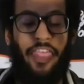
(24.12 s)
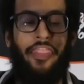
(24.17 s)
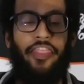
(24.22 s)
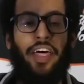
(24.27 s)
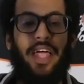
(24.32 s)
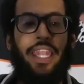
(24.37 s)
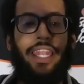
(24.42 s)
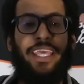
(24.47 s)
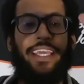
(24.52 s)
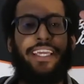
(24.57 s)

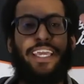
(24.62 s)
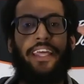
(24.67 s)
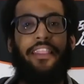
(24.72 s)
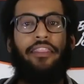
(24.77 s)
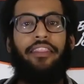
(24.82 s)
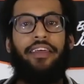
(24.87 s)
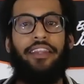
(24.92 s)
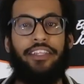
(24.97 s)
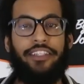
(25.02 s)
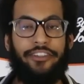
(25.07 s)
the link
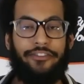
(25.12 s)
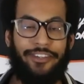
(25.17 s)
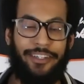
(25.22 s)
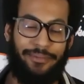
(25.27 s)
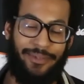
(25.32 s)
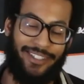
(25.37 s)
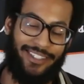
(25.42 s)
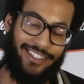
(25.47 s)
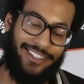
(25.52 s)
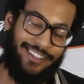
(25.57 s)
in the
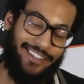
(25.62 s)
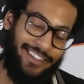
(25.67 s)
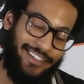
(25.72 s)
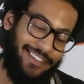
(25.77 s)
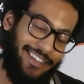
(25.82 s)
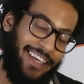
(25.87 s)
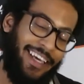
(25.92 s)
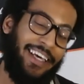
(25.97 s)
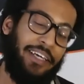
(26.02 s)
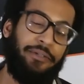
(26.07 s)
description.
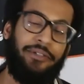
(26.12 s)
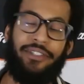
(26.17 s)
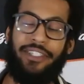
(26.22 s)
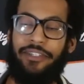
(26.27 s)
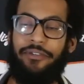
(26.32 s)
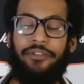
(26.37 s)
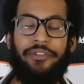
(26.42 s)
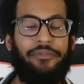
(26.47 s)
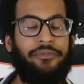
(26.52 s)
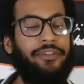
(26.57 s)
Yeah, it was
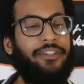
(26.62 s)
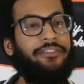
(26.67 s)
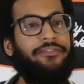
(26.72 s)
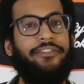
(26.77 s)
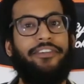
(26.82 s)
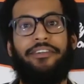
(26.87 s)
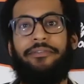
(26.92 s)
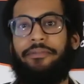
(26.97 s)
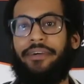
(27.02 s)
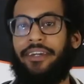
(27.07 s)
it was really
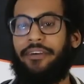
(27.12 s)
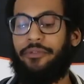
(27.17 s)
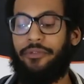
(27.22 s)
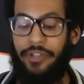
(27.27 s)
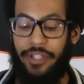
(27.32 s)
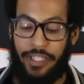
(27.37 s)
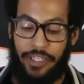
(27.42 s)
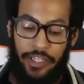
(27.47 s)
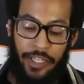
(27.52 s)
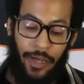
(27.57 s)
fun, man.
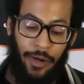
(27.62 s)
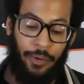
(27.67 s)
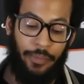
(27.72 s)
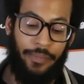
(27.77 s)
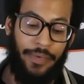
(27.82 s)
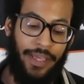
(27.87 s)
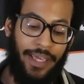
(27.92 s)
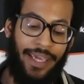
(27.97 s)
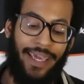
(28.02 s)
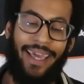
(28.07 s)
Really
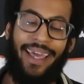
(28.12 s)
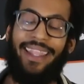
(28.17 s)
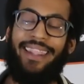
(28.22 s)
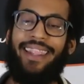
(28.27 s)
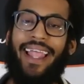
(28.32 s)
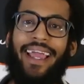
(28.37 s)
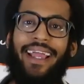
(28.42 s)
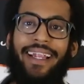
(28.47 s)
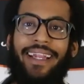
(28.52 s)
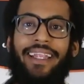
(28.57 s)
dope,
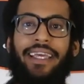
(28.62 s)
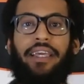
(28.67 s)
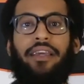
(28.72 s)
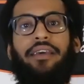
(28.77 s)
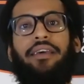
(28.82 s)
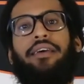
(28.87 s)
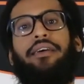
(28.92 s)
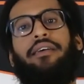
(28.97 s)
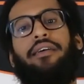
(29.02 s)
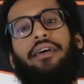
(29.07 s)

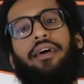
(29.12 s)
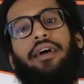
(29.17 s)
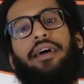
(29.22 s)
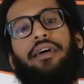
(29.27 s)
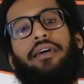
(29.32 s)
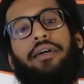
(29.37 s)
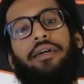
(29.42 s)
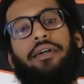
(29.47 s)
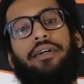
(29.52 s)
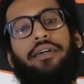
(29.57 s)
enlightening,
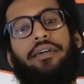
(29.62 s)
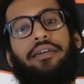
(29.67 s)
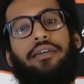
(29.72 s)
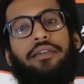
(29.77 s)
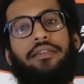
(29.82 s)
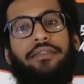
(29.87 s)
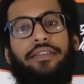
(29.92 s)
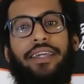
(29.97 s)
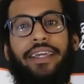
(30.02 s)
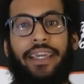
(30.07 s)

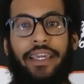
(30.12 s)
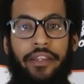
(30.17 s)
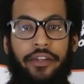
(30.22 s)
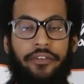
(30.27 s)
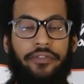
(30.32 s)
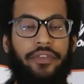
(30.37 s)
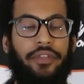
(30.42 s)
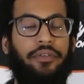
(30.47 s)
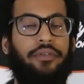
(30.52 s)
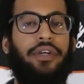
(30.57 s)
uh,
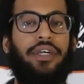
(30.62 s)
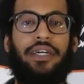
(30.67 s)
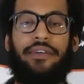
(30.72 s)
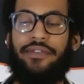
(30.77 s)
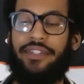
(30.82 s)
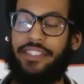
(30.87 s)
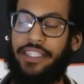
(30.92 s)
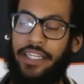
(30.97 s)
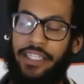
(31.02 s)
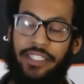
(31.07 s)
interview,
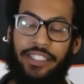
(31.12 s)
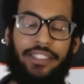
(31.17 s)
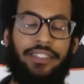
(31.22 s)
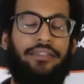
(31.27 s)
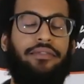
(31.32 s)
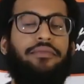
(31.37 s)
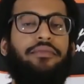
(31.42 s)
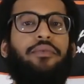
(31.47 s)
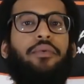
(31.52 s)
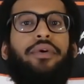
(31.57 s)

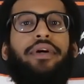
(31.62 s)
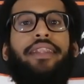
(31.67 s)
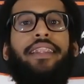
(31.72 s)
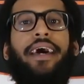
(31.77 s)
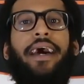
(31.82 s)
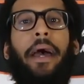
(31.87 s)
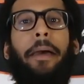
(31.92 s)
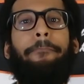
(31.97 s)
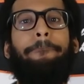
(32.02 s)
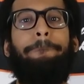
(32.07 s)
conversation,
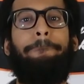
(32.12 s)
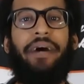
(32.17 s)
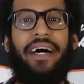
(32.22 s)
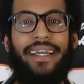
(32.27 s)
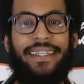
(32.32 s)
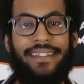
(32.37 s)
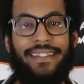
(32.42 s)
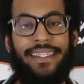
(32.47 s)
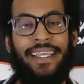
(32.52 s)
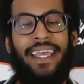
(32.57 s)
whatnot.
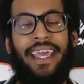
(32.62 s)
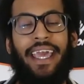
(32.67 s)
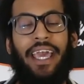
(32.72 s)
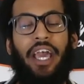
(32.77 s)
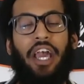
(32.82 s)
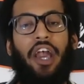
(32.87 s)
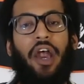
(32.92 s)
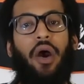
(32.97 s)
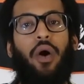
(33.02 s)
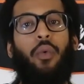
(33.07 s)
But
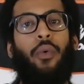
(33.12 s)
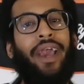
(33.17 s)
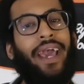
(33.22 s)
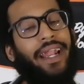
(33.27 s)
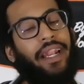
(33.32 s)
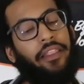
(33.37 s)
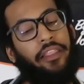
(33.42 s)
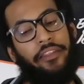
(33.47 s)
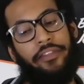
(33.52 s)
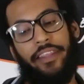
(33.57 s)
we
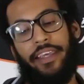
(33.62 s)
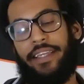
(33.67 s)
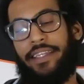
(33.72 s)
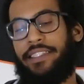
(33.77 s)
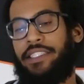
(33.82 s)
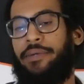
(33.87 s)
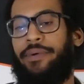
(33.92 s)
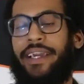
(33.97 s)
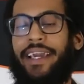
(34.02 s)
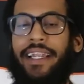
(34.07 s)
got other
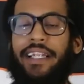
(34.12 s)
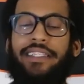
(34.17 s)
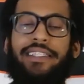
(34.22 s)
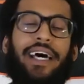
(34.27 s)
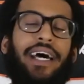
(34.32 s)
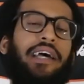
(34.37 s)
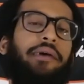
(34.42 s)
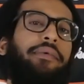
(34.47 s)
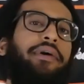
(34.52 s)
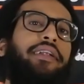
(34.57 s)
things that we got to
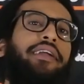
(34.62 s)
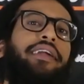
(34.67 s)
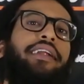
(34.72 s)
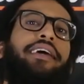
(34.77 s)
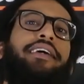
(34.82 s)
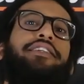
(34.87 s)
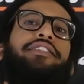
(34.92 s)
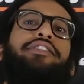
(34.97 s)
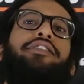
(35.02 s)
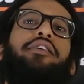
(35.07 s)
talk about
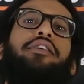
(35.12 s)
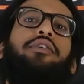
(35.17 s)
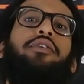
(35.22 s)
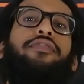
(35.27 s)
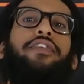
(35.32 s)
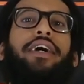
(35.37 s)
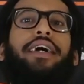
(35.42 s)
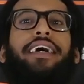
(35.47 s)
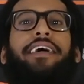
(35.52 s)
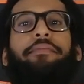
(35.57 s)
today.
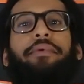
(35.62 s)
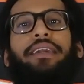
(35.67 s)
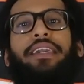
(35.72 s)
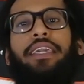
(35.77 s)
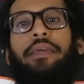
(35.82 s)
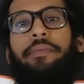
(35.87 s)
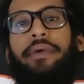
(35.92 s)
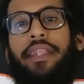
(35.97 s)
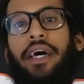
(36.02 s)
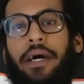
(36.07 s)
So if y'all have been
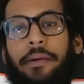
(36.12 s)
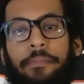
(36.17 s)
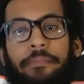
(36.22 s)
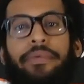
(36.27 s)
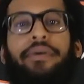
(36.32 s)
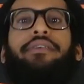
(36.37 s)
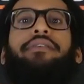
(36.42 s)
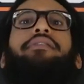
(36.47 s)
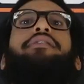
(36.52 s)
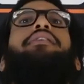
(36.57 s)
keeping
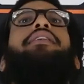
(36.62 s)
up